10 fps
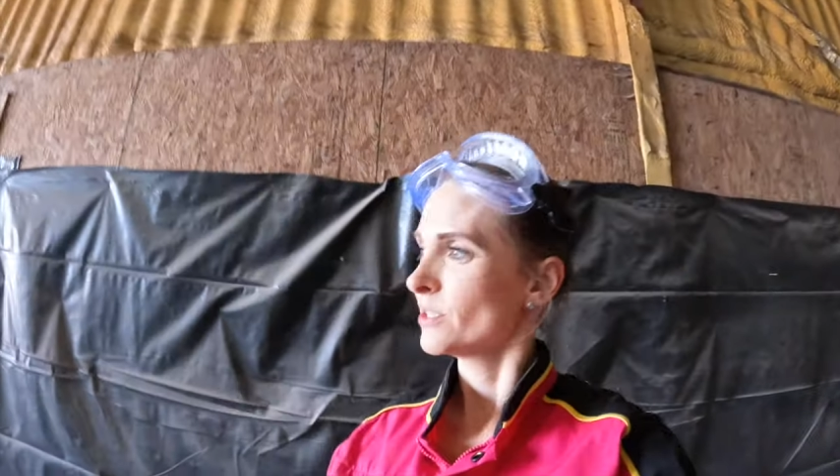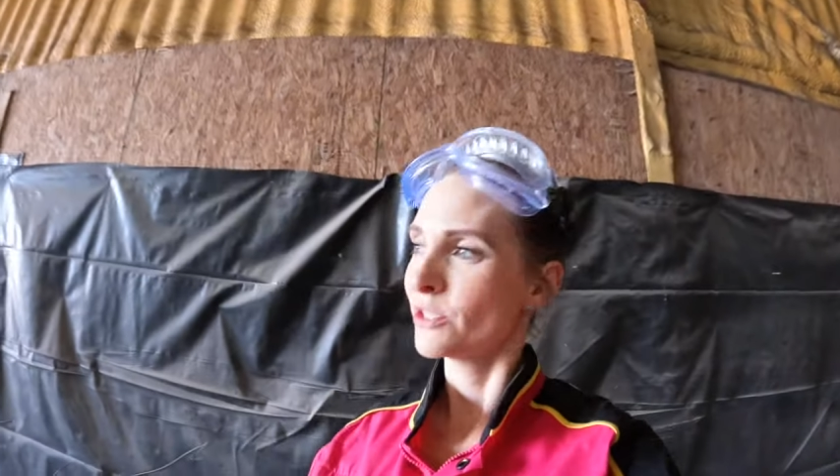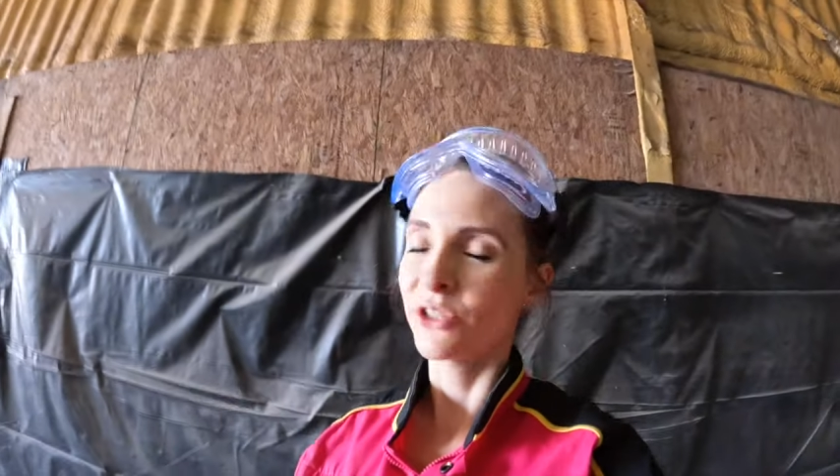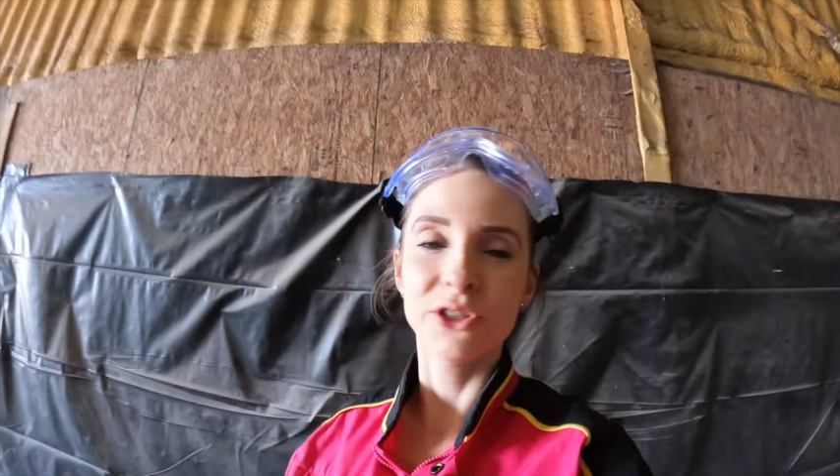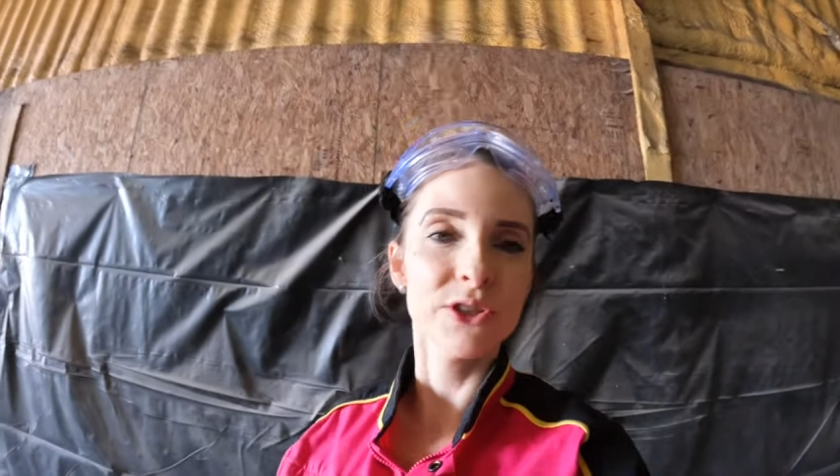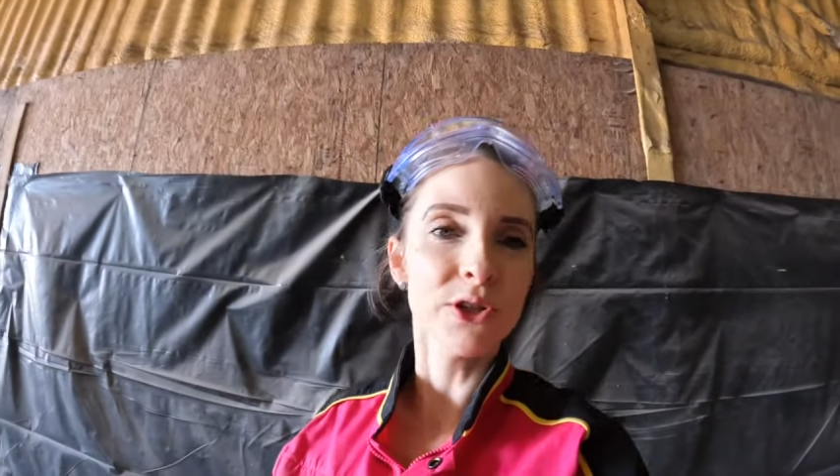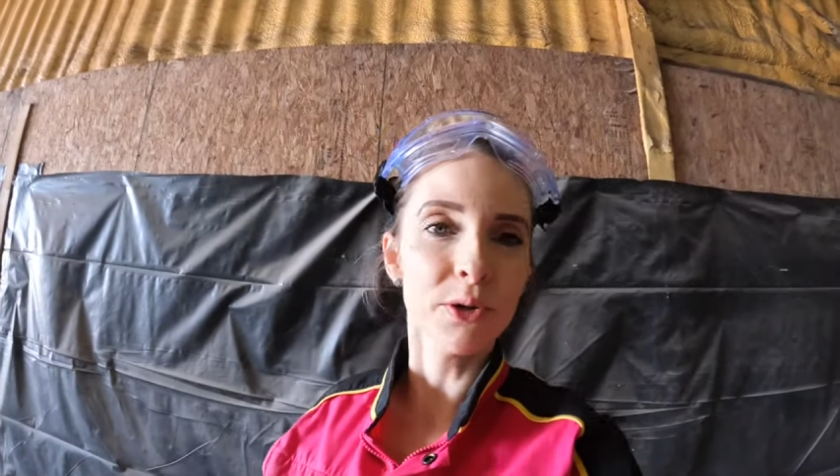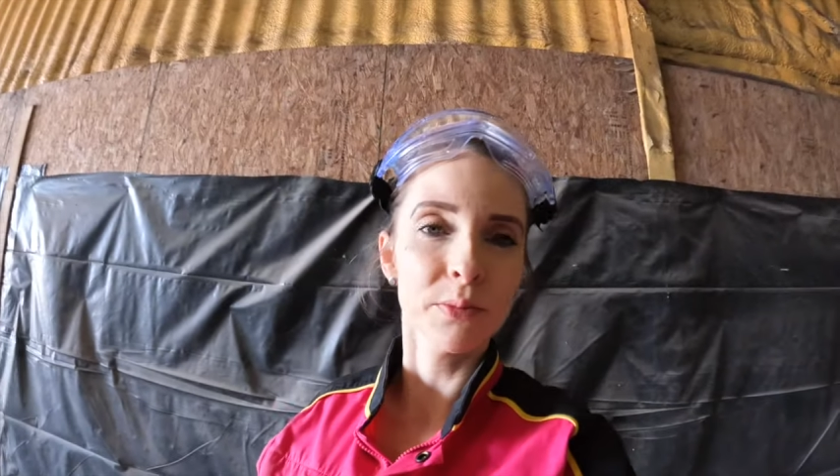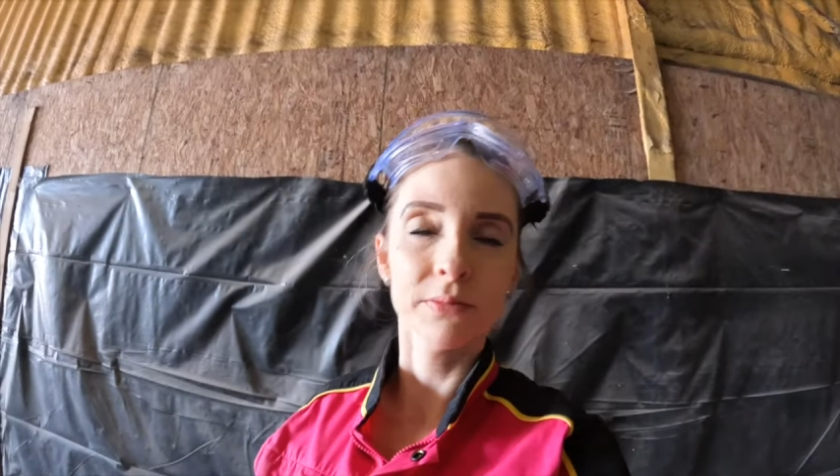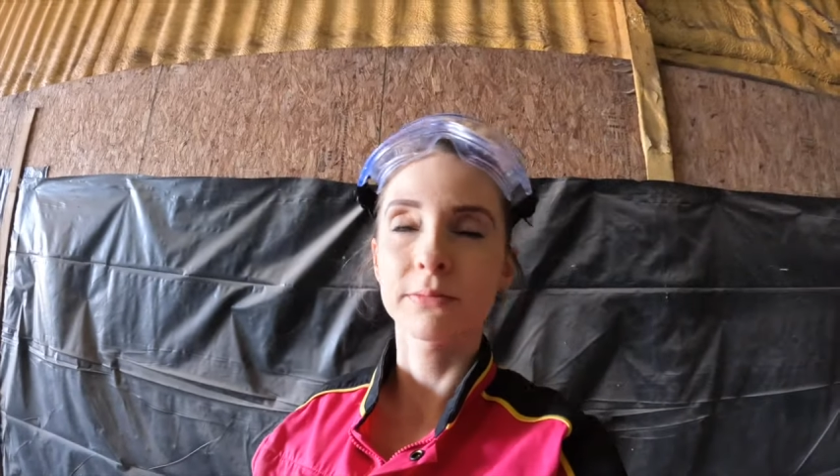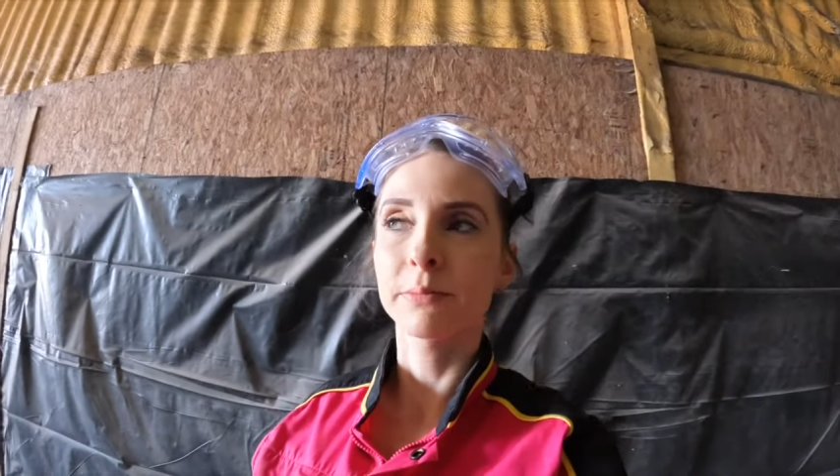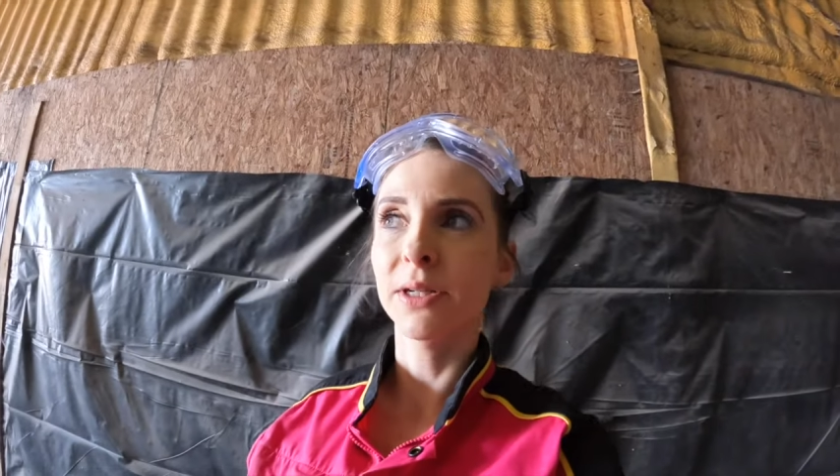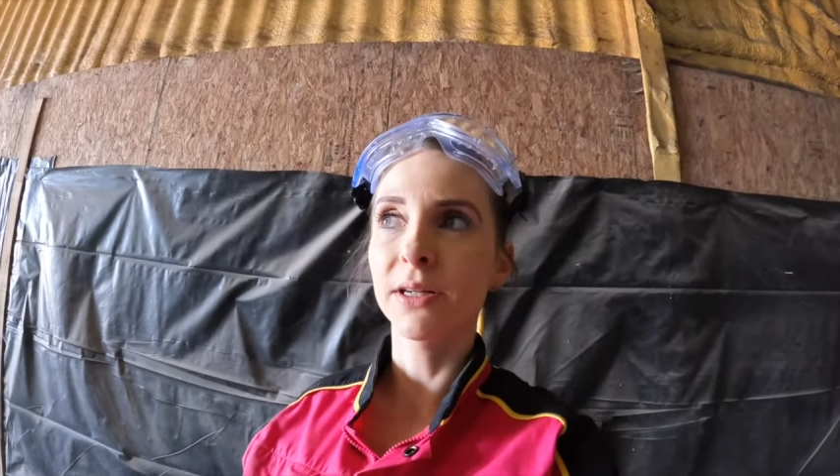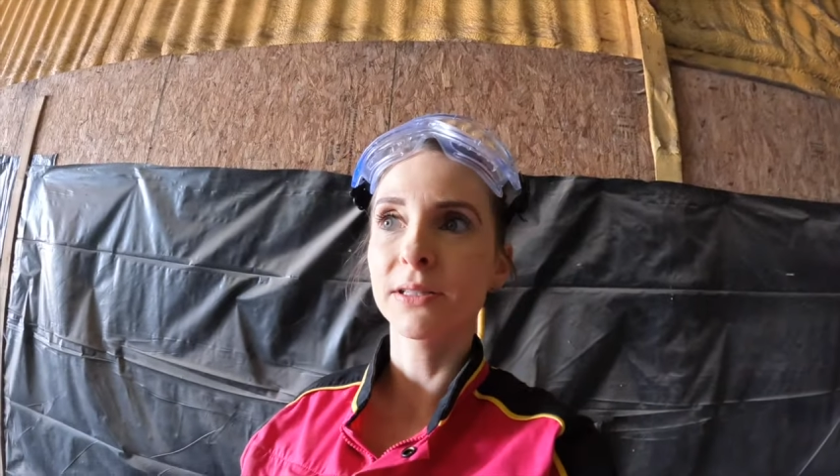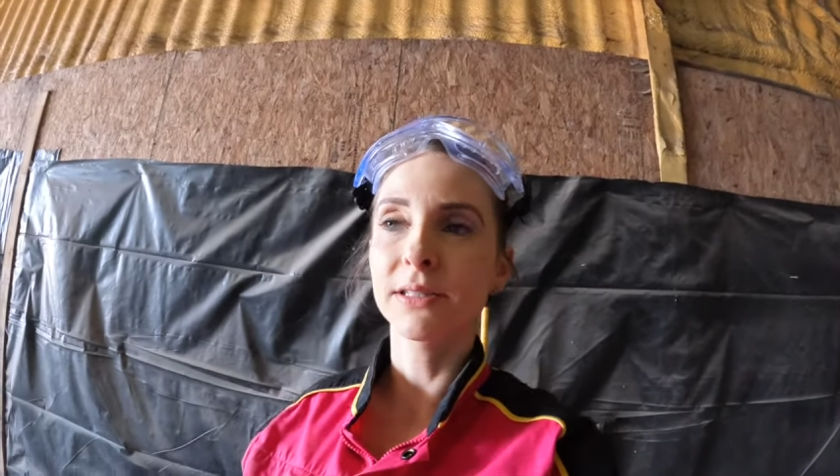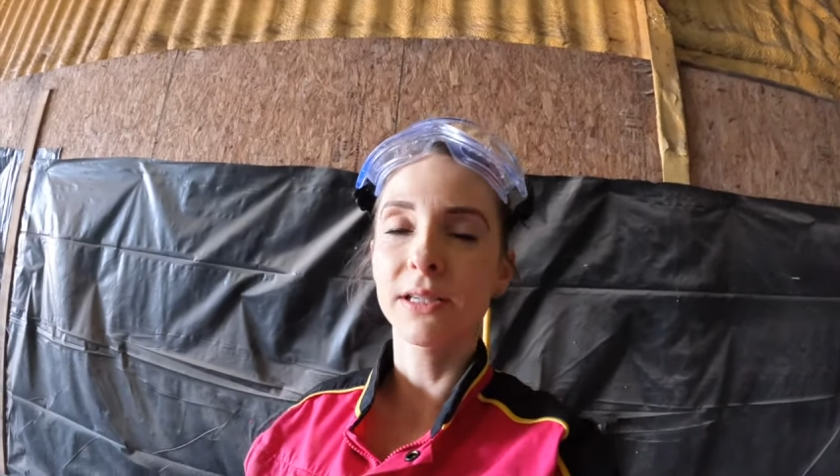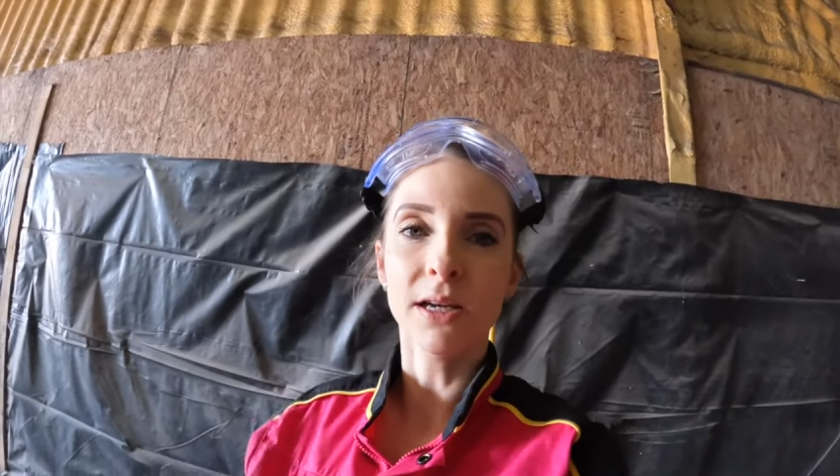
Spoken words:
shop blaster,